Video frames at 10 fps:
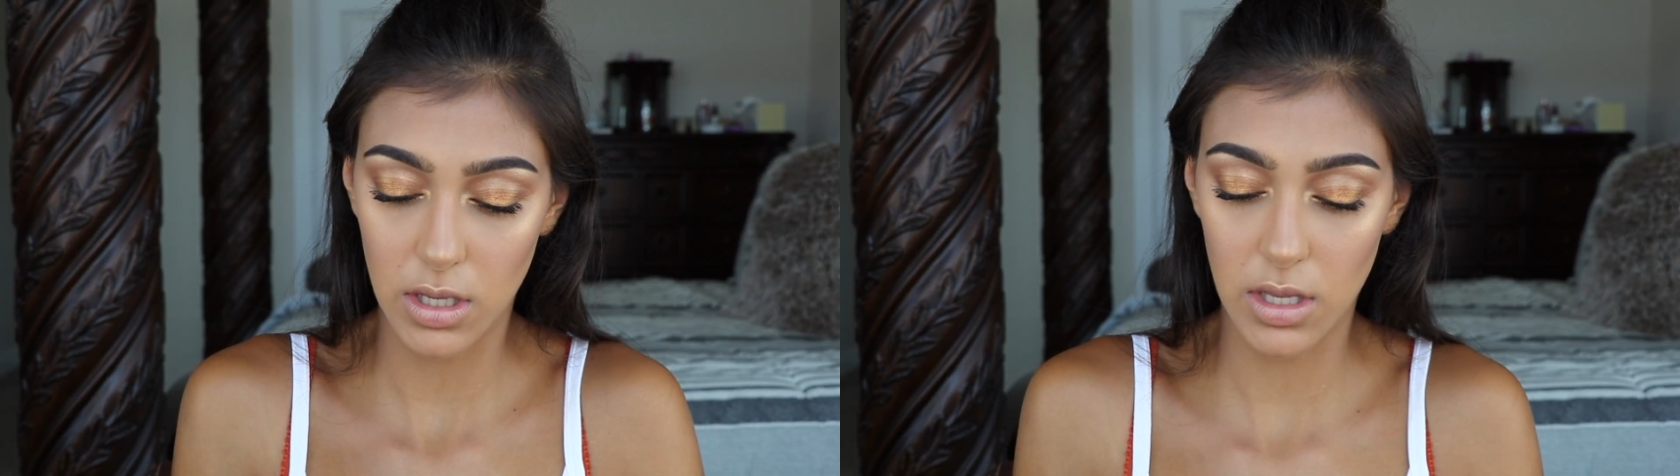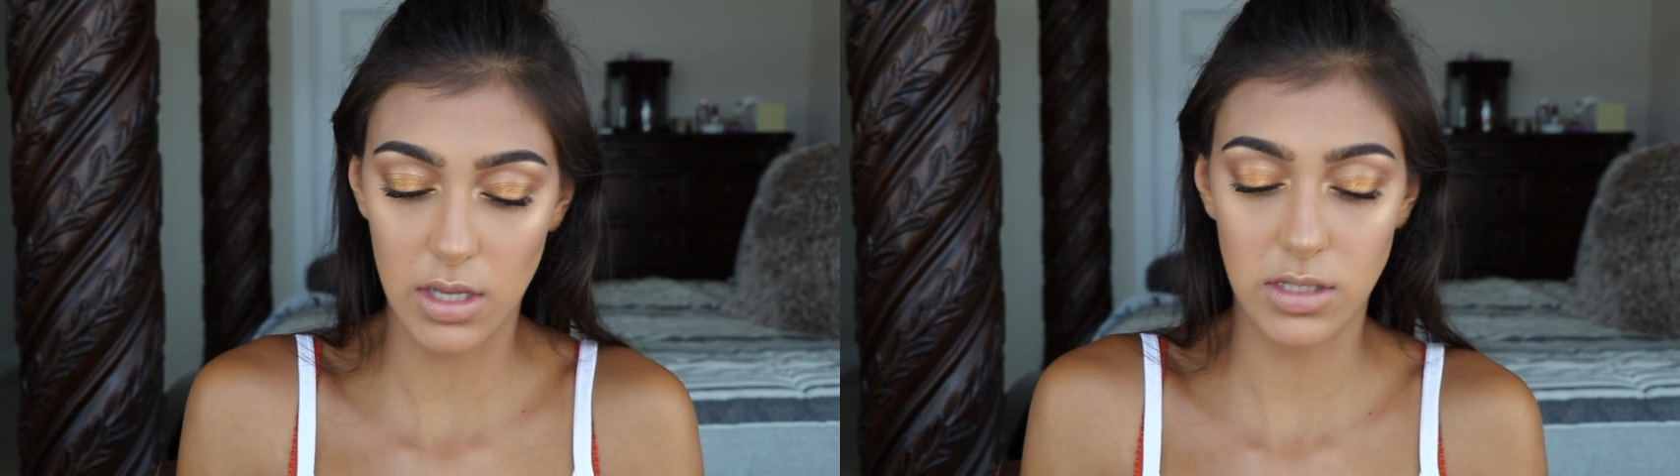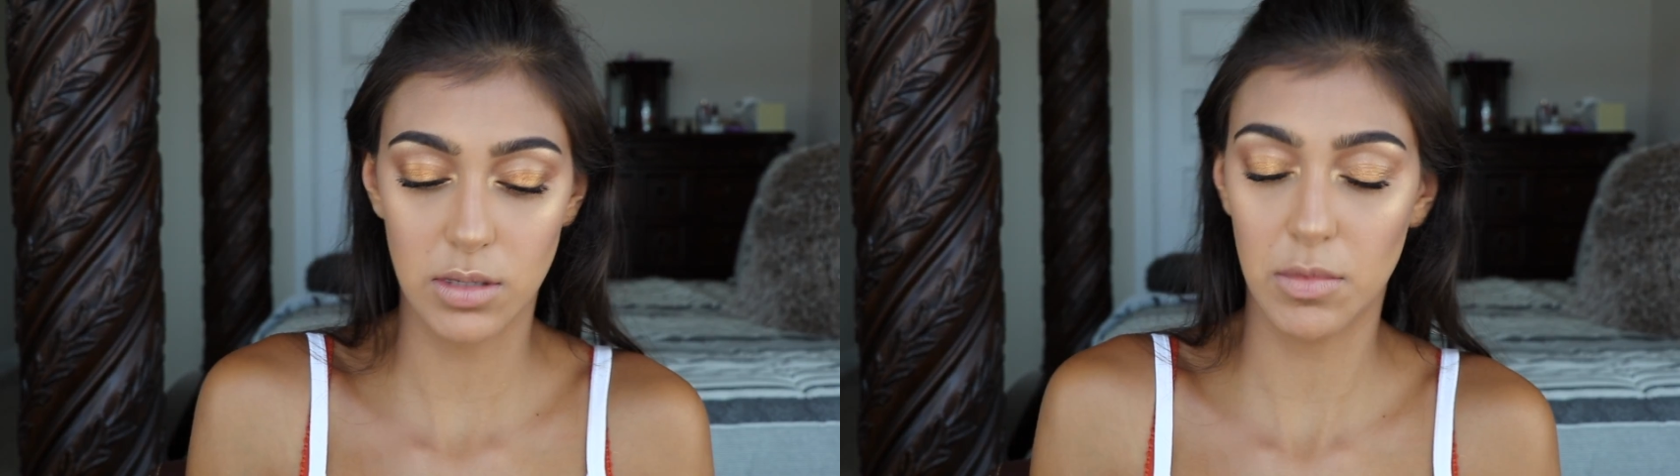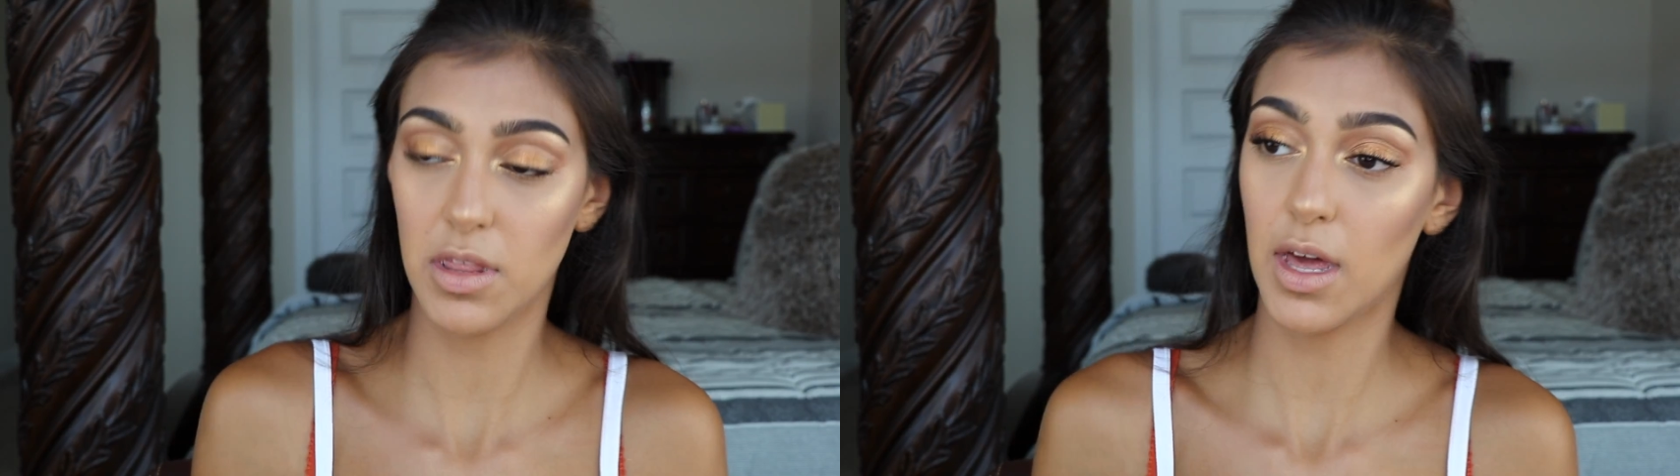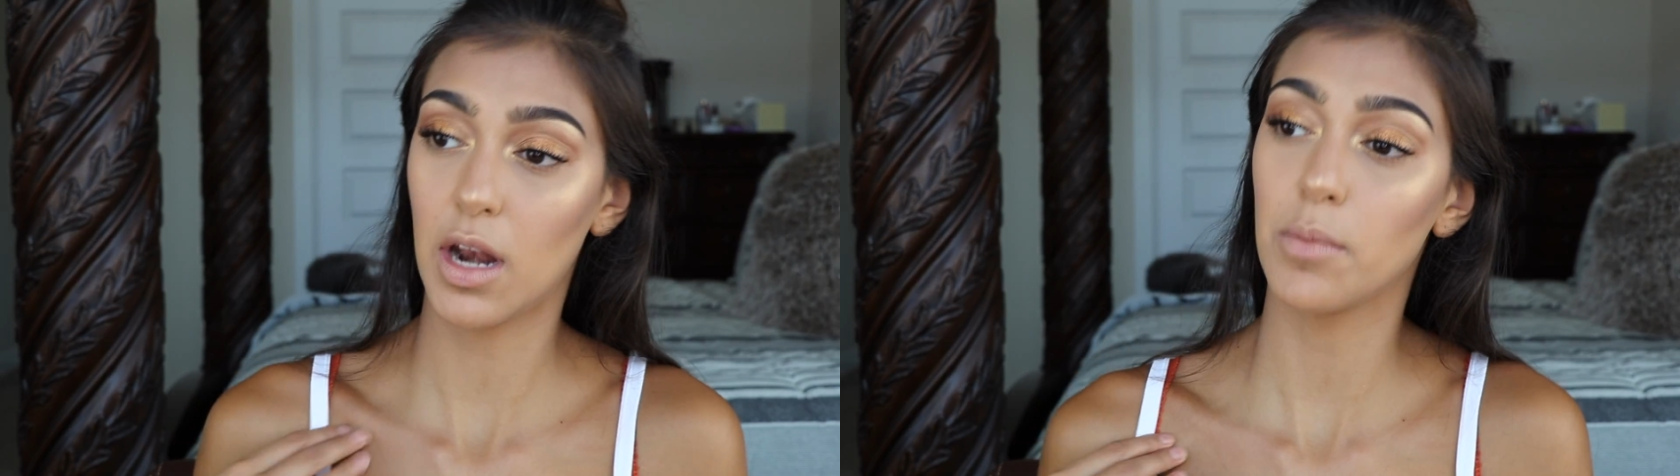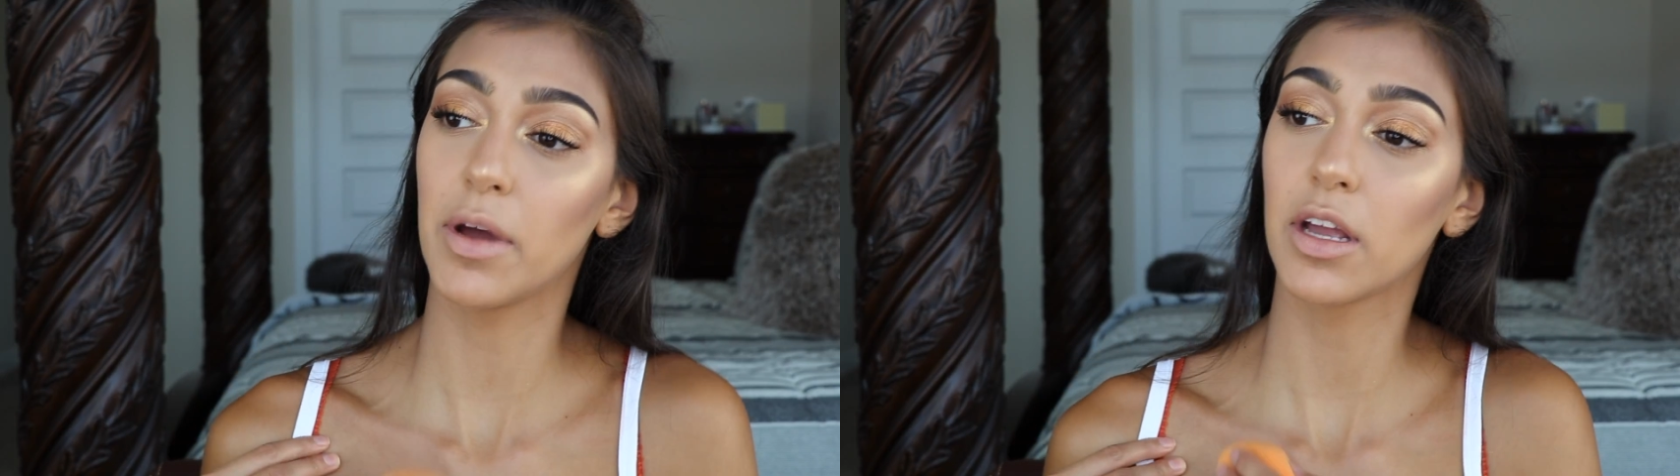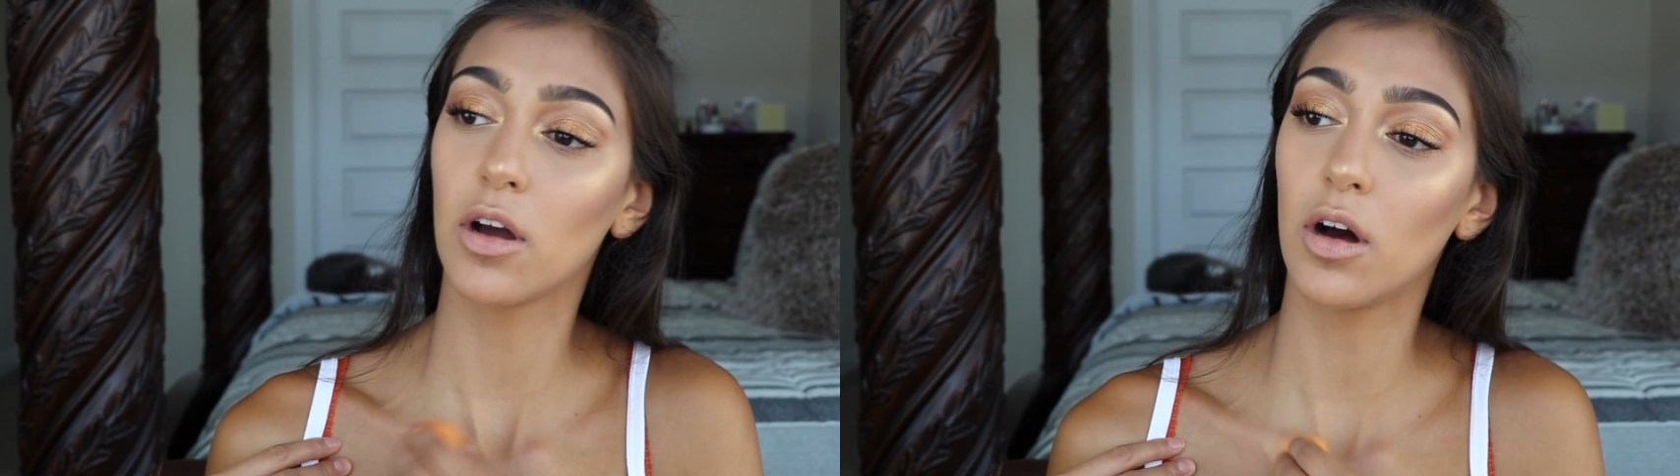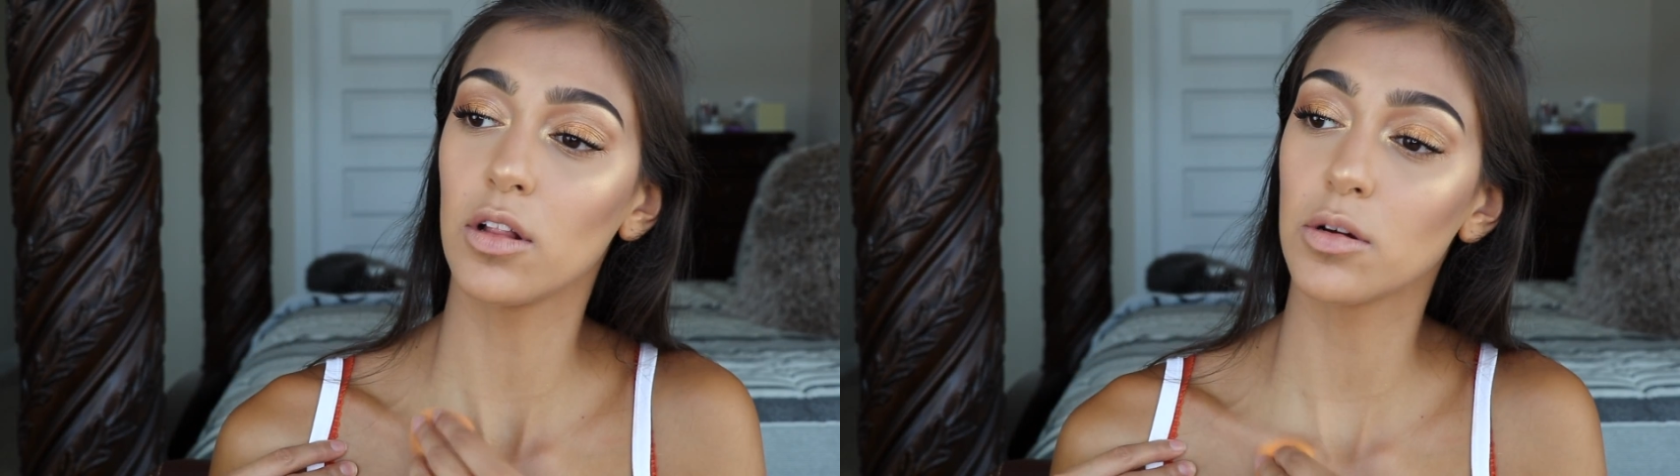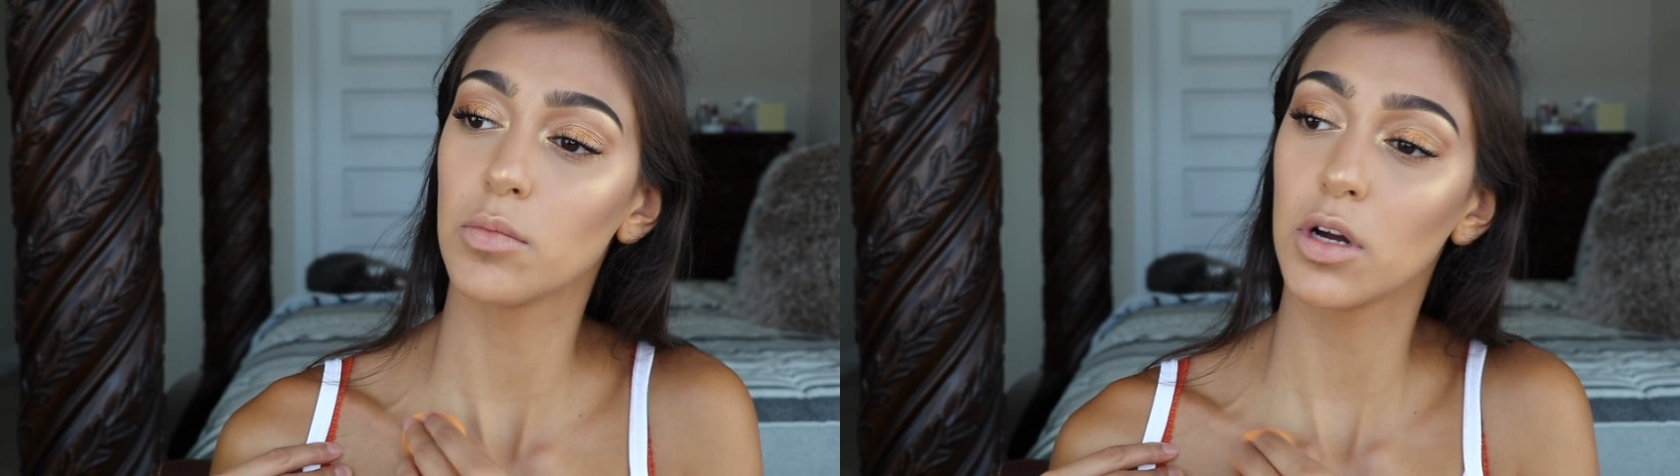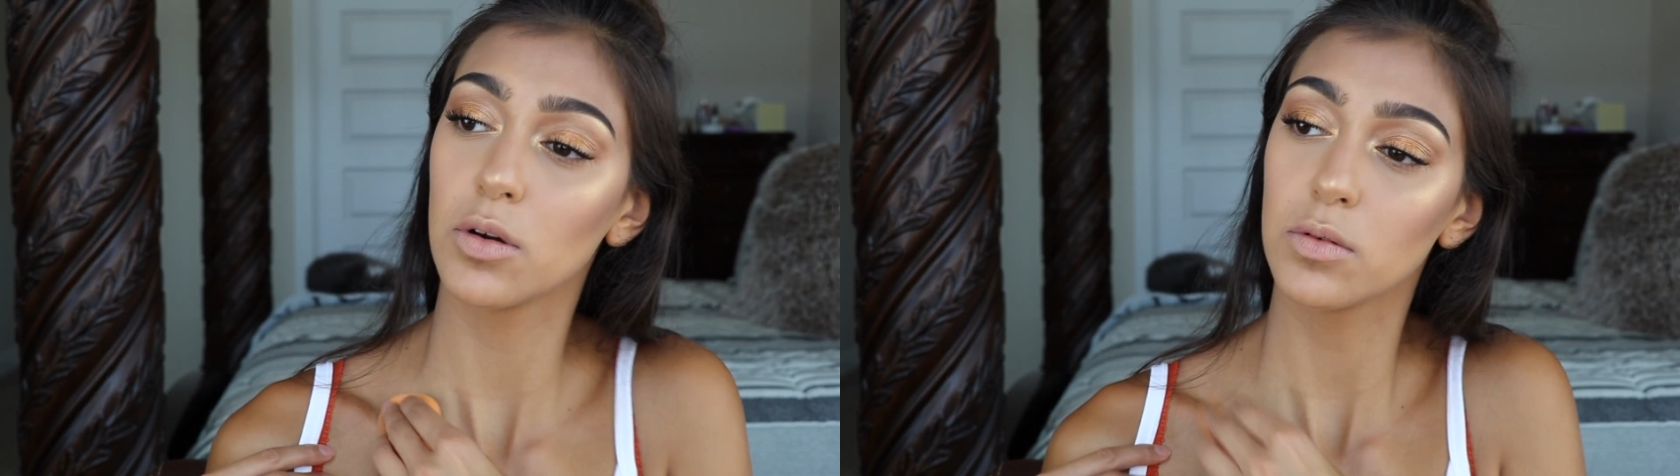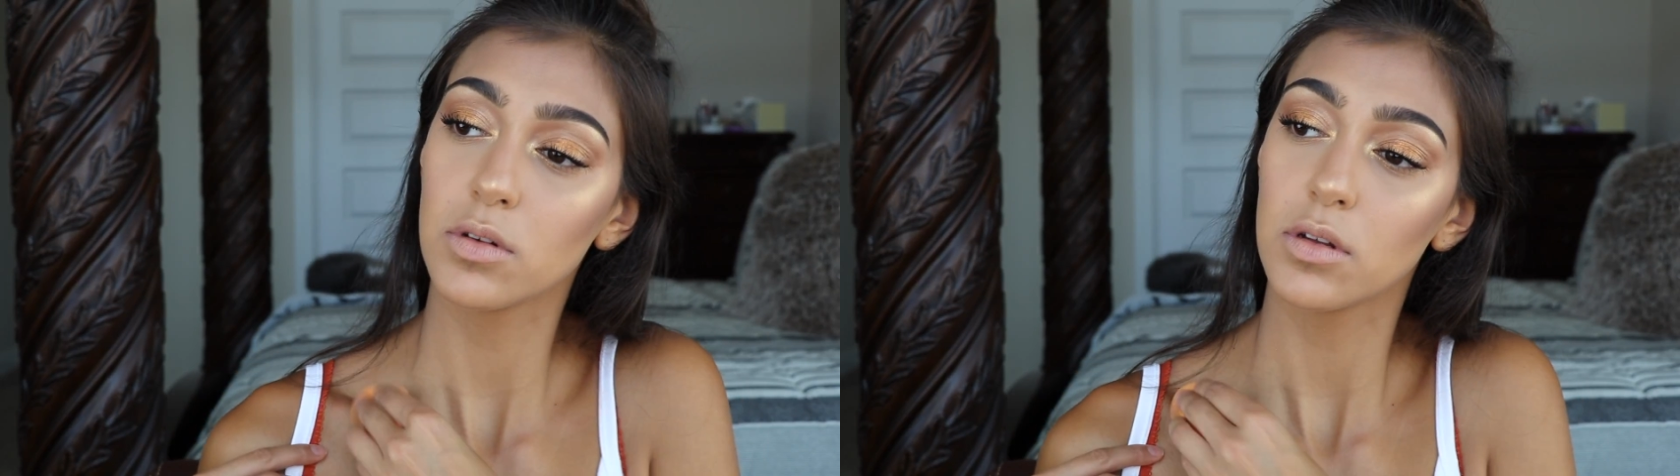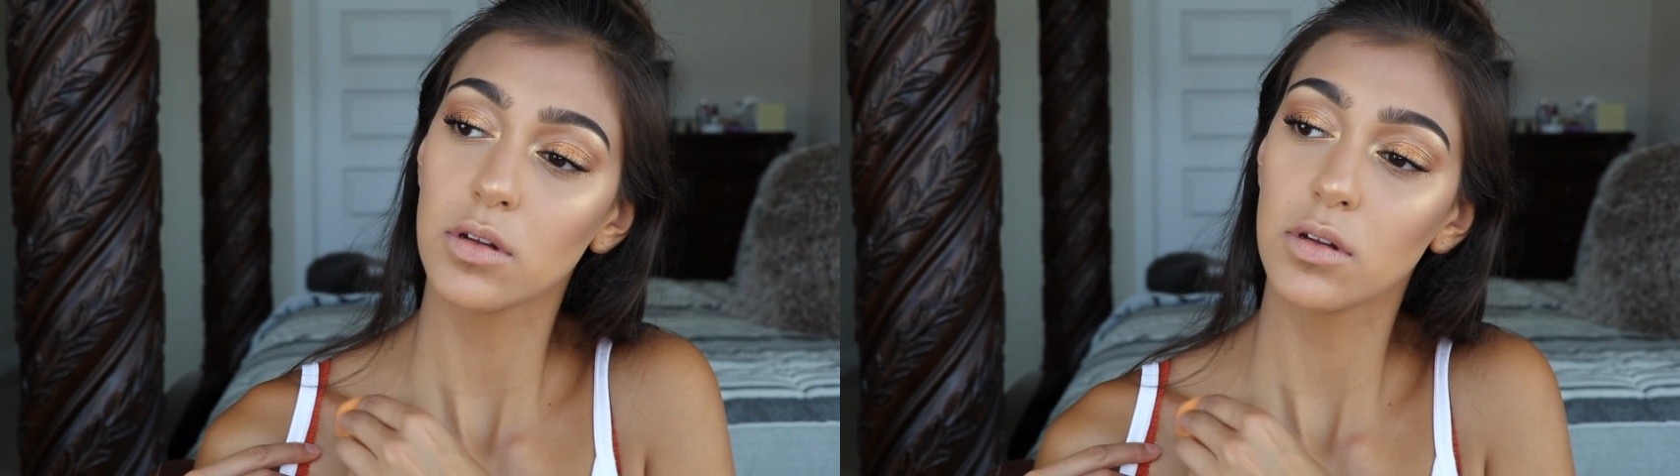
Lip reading: get some of that on my collarbone.